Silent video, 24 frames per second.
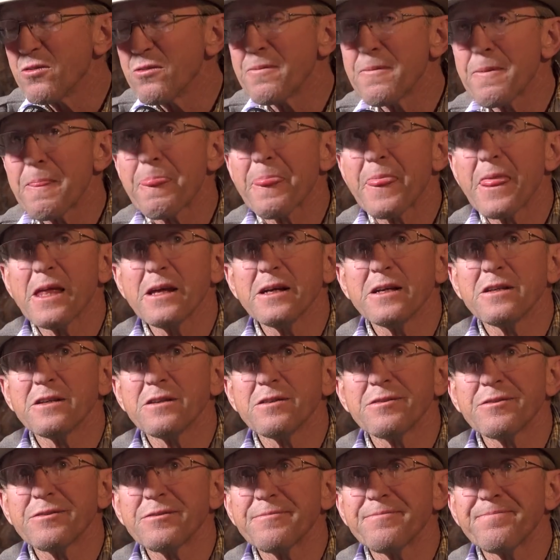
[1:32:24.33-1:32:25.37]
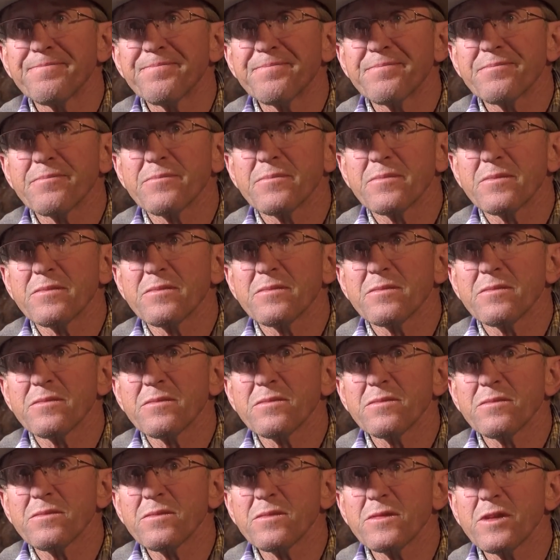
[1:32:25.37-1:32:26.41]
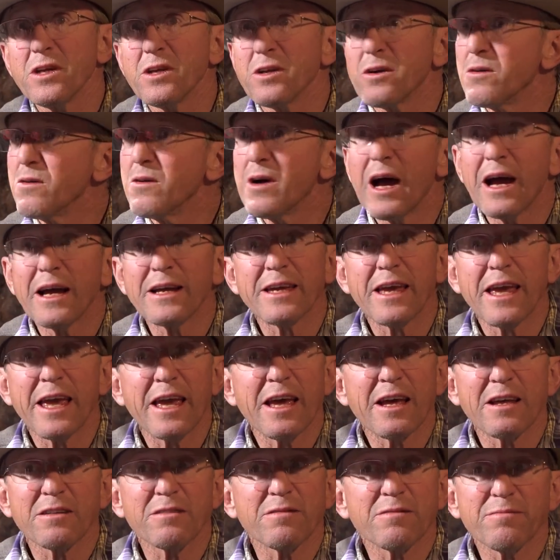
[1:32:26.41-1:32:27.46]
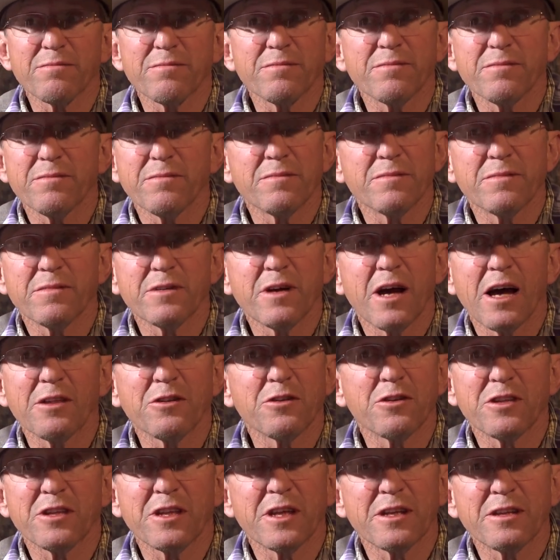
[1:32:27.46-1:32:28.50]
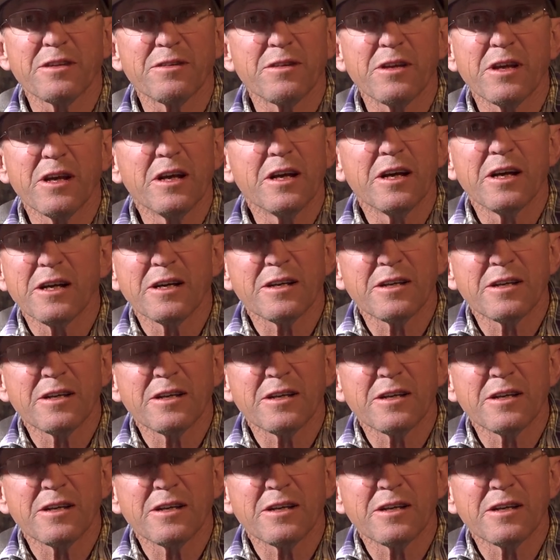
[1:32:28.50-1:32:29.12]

know, is, you know, I can't, other than